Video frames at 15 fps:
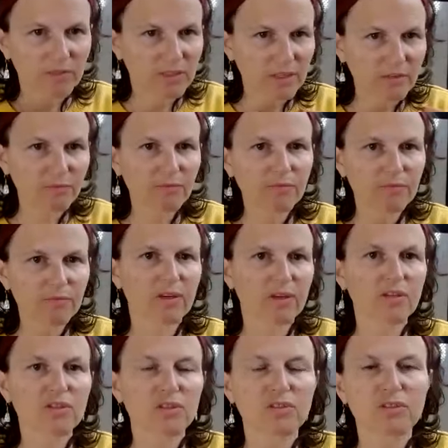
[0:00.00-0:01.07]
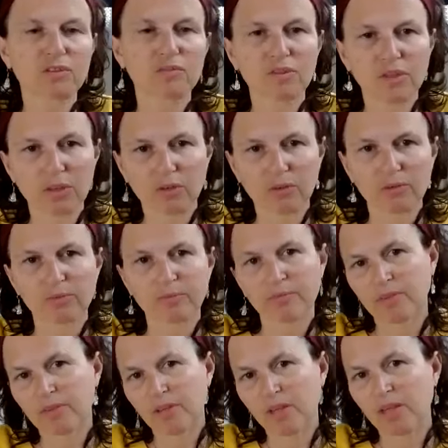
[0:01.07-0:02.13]
different versions of you
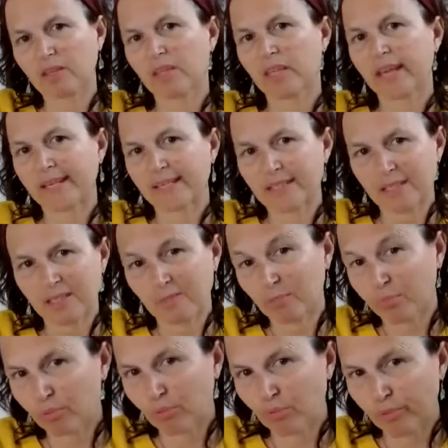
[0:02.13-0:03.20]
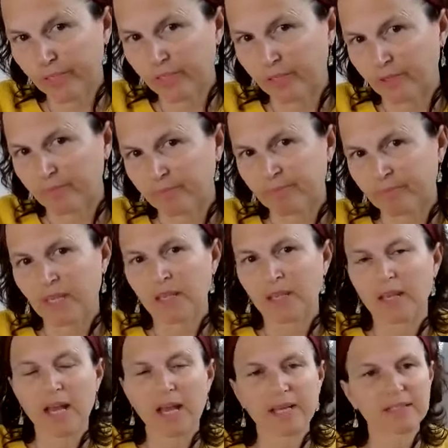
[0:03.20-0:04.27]
that are there to support you.
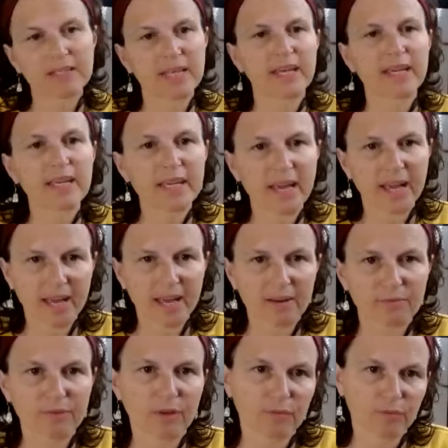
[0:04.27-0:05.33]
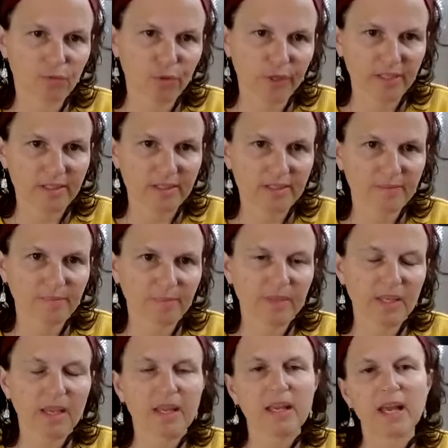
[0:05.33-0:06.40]
And they have a voice.
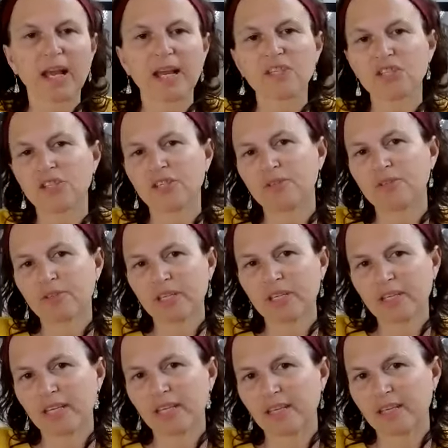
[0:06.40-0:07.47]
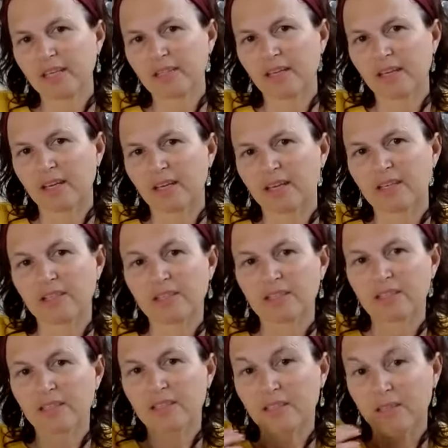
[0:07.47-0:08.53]
And you can either
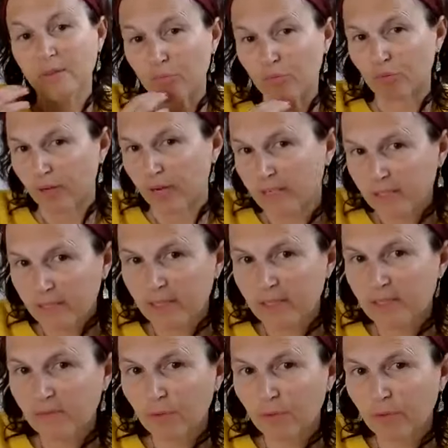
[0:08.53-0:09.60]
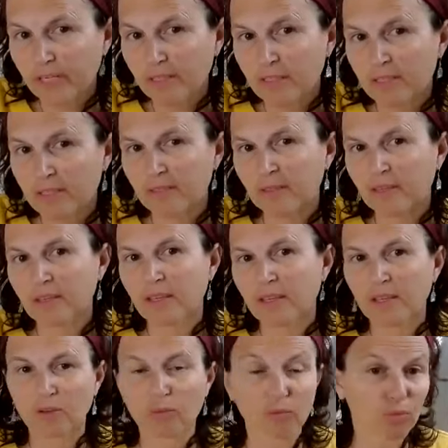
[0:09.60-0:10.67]
suppress this voice
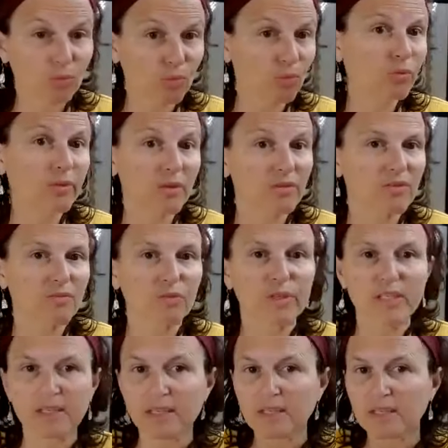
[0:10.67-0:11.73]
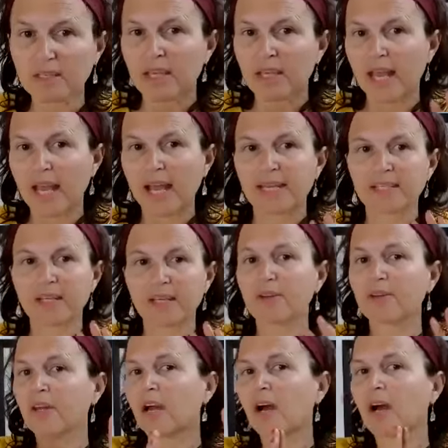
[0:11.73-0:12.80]
or all those voices and
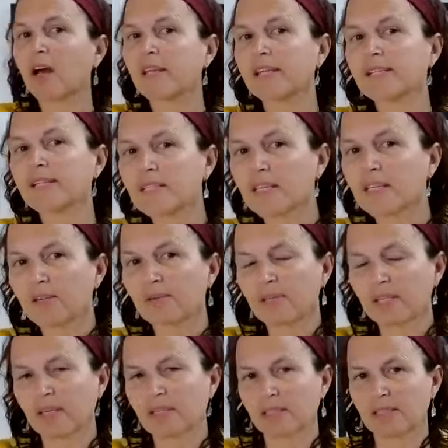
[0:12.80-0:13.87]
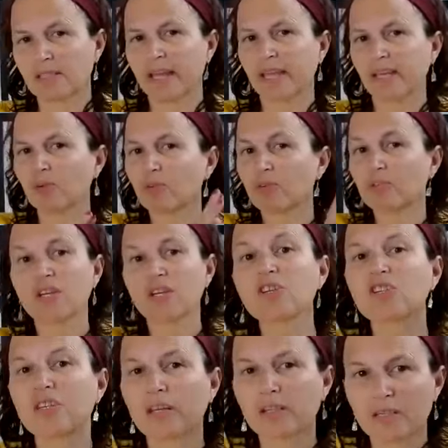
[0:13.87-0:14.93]
go, I'll listen to you another day, or just
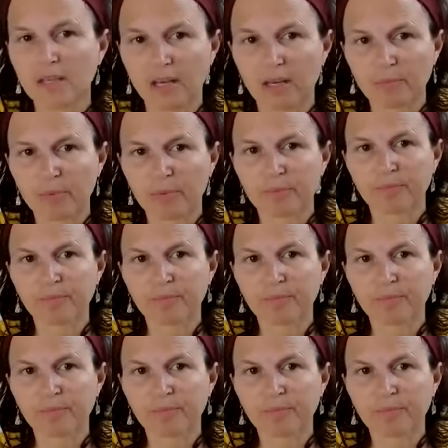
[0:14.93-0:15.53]
shut up.